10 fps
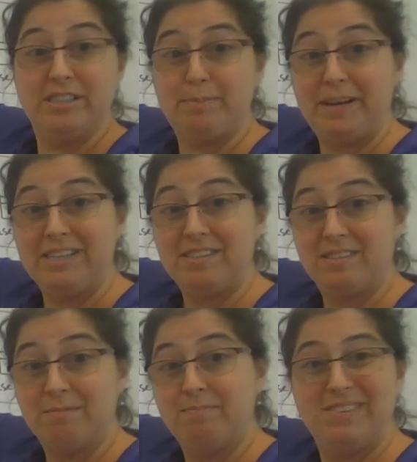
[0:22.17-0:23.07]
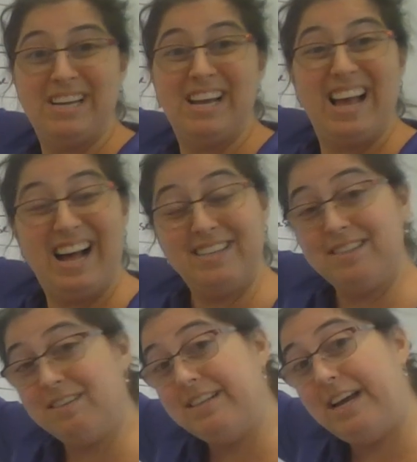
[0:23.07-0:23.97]
space.
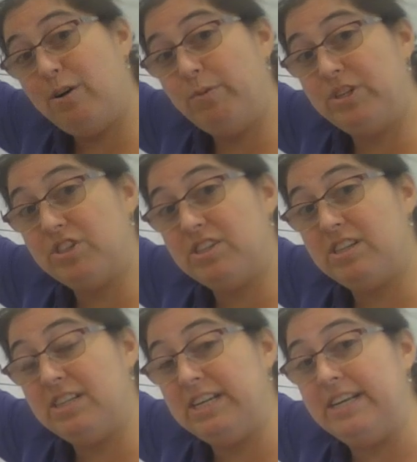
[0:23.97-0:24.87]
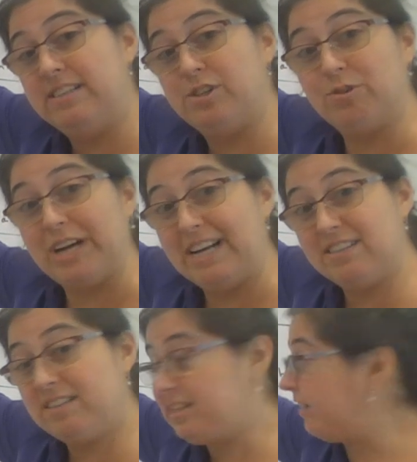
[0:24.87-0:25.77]
Until now, we just did the citric
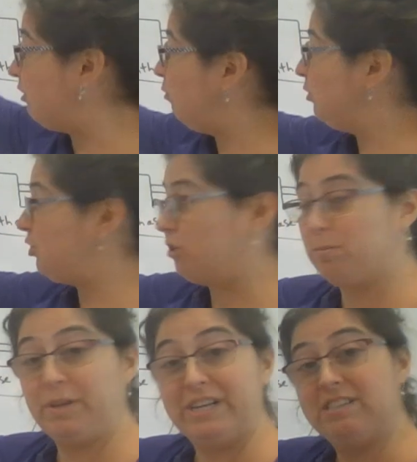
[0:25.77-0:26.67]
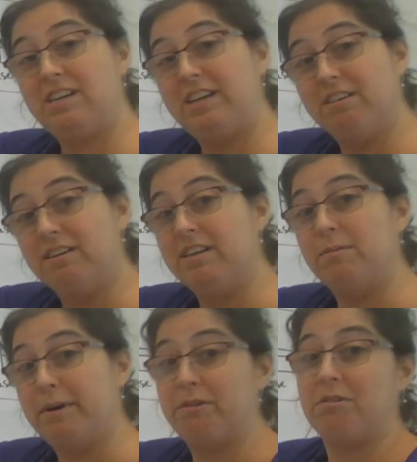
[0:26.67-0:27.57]
acid cycle, which took place here in
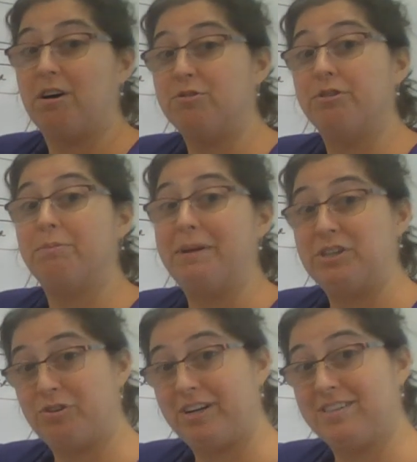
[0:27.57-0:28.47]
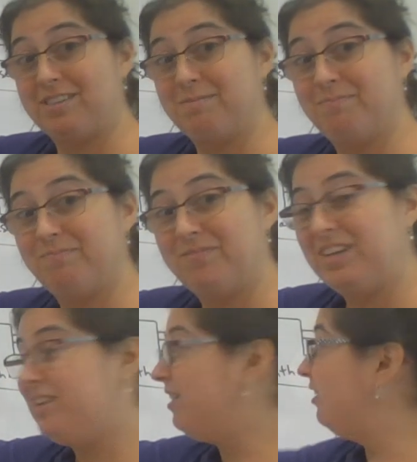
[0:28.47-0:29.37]
the mitochondrial matrix.
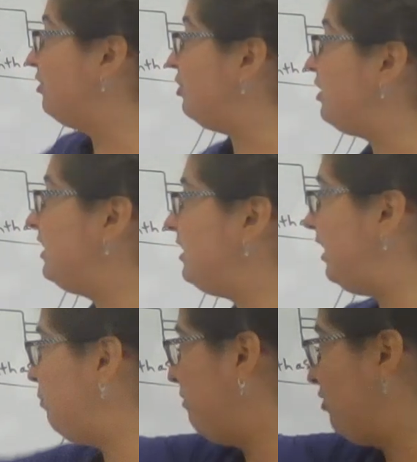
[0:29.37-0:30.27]
So you can see we've